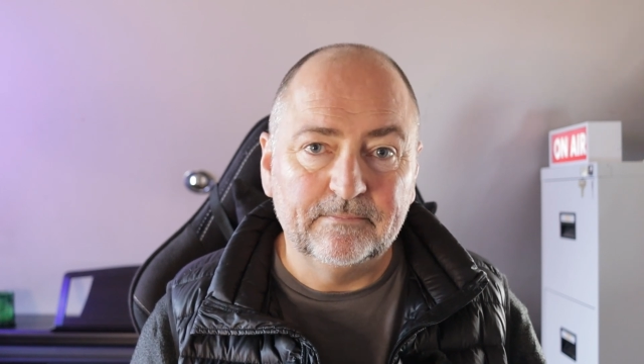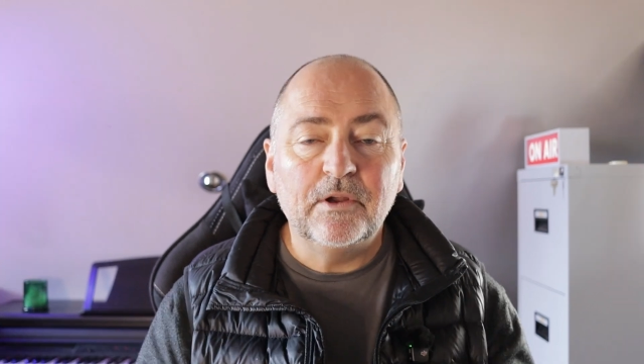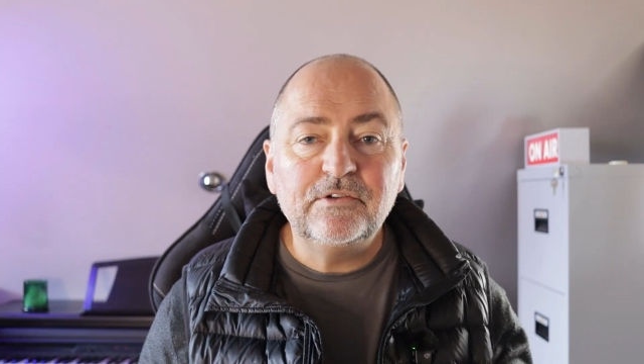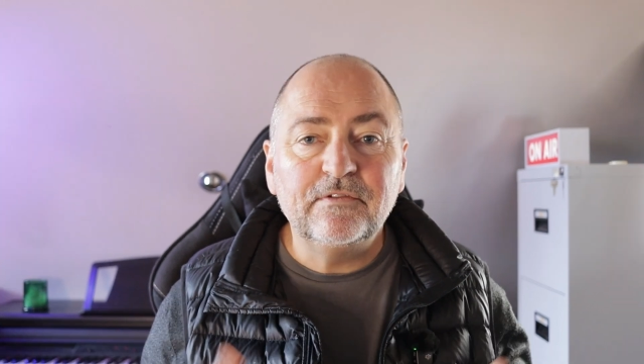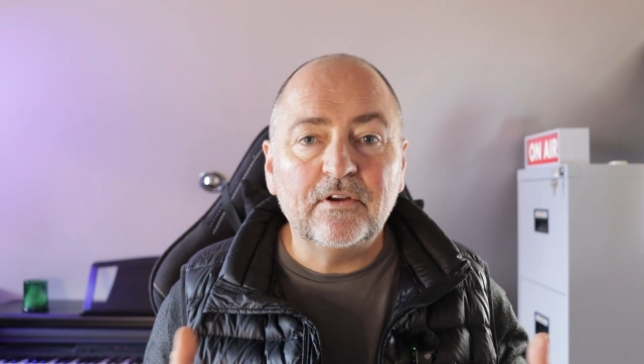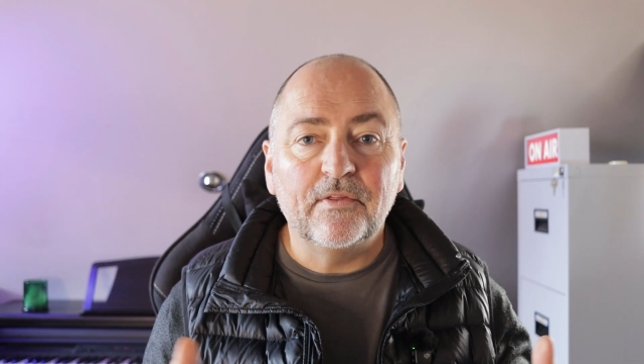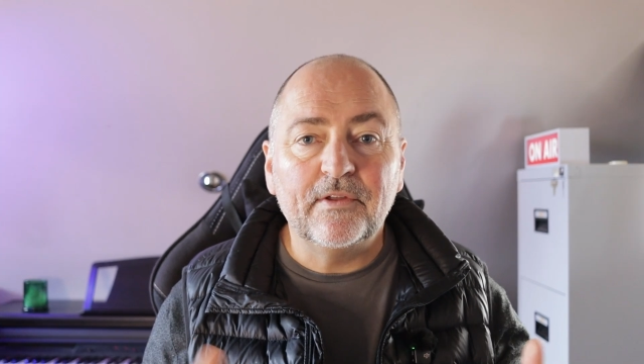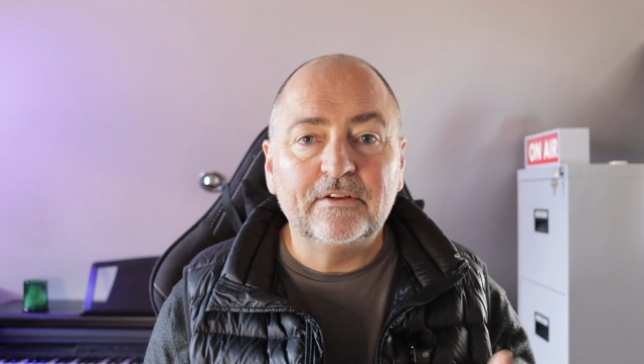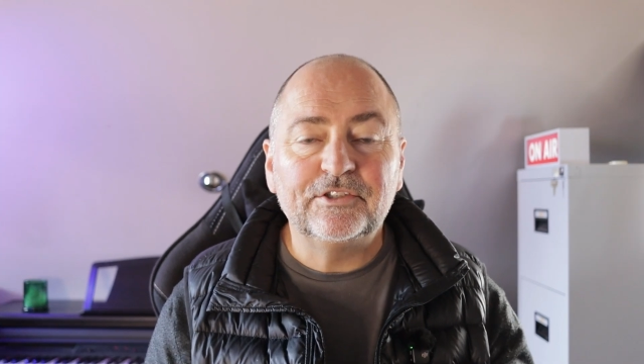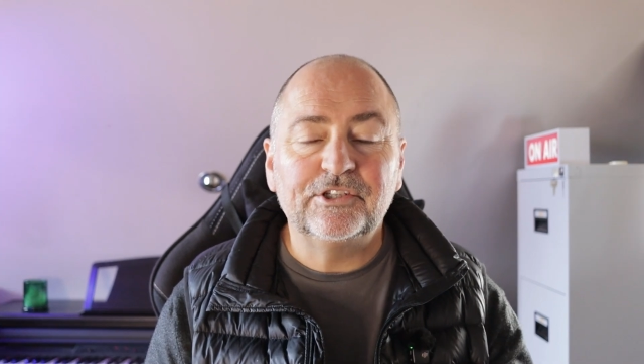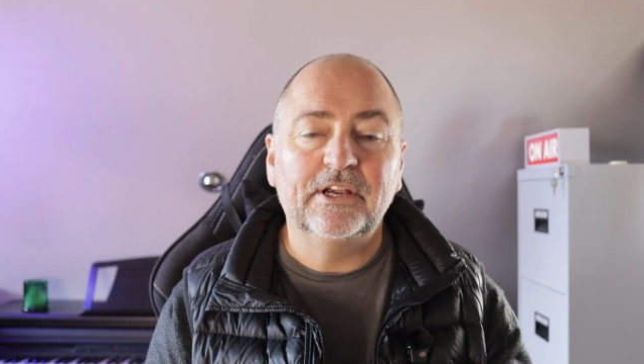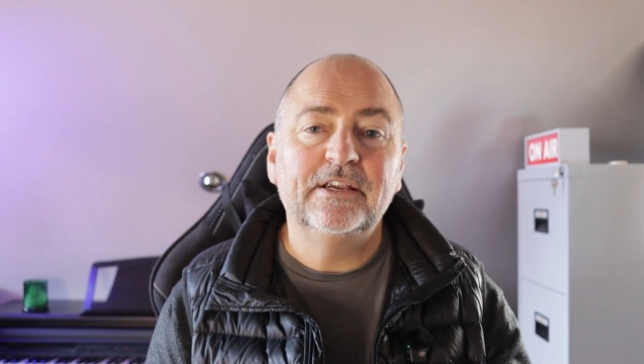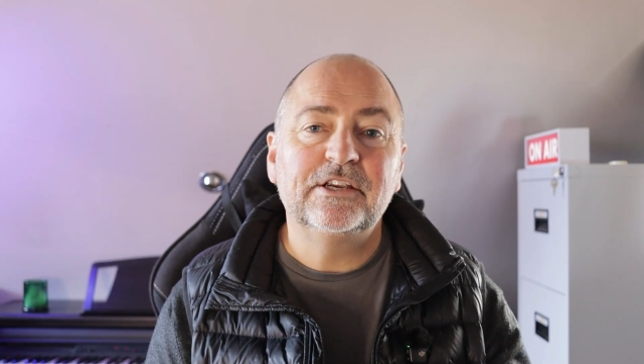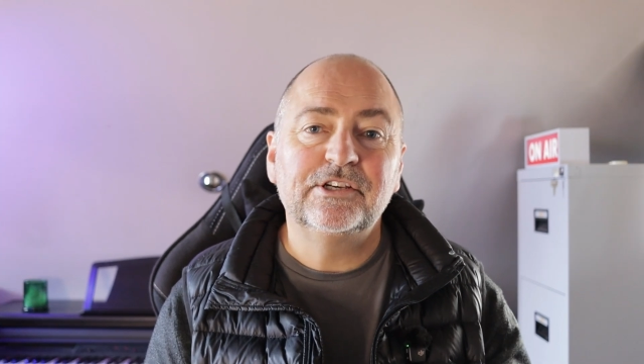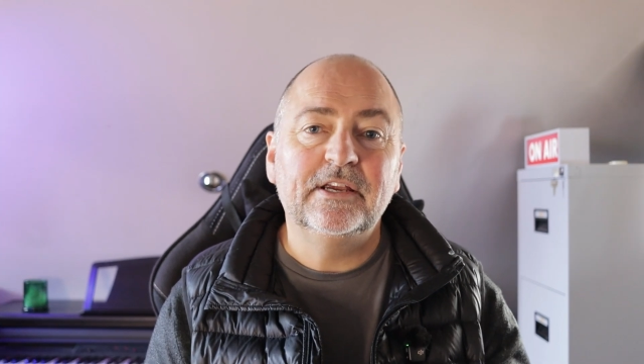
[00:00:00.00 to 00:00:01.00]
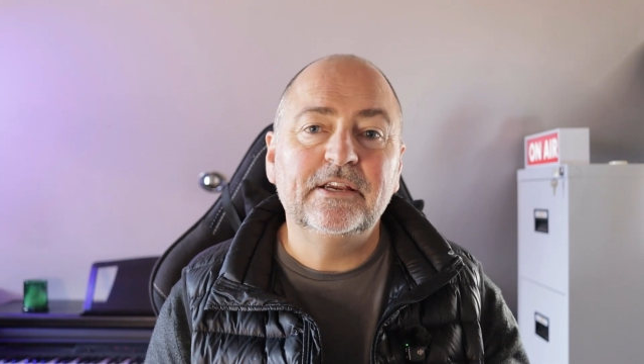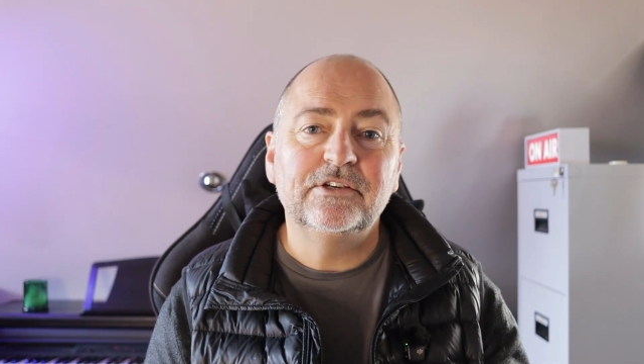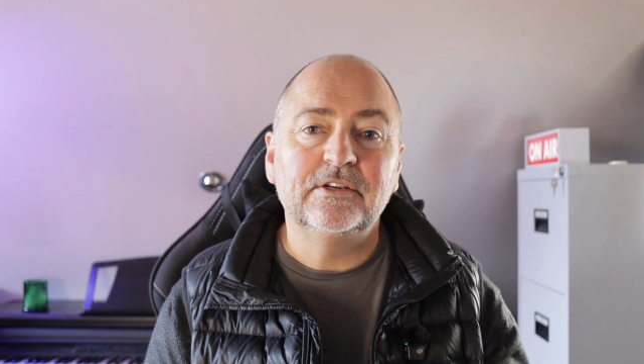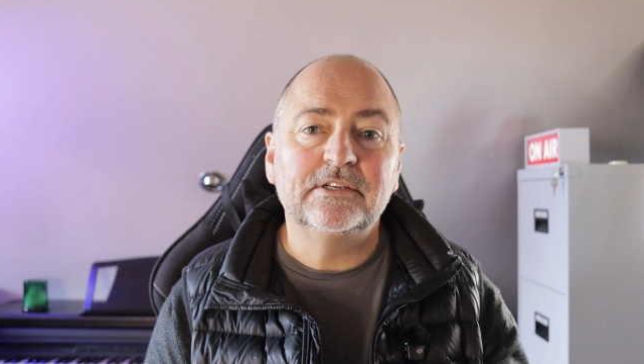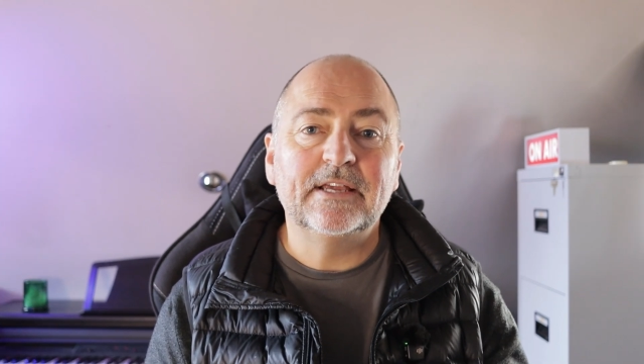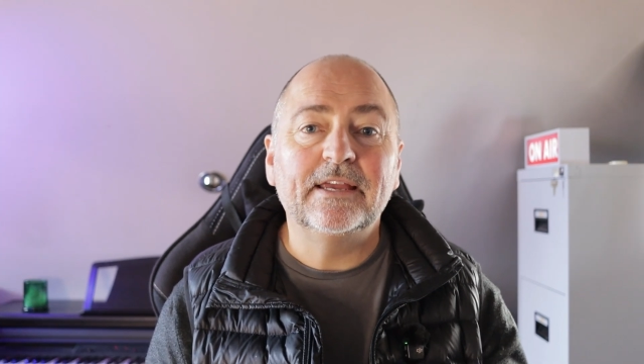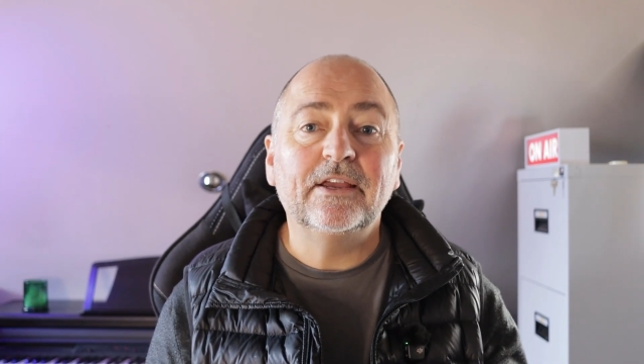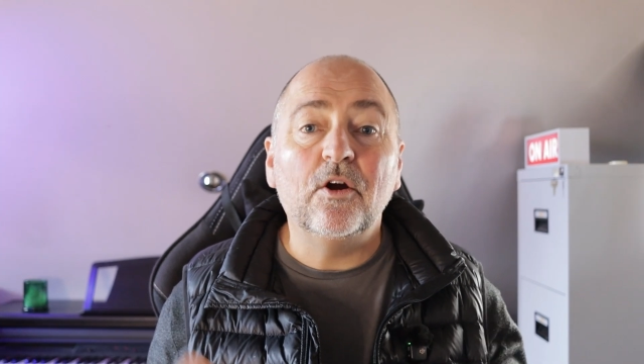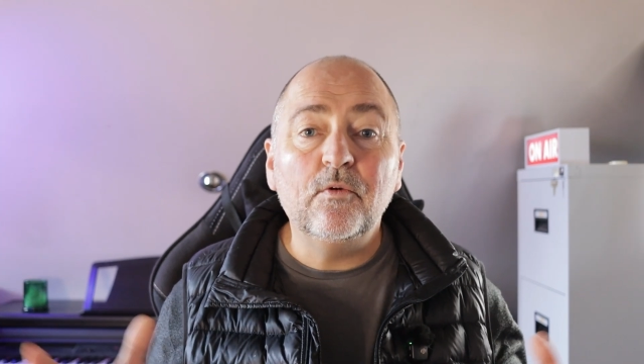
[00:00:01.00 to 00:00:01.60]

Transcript: Once you've got those cheat sheets, you take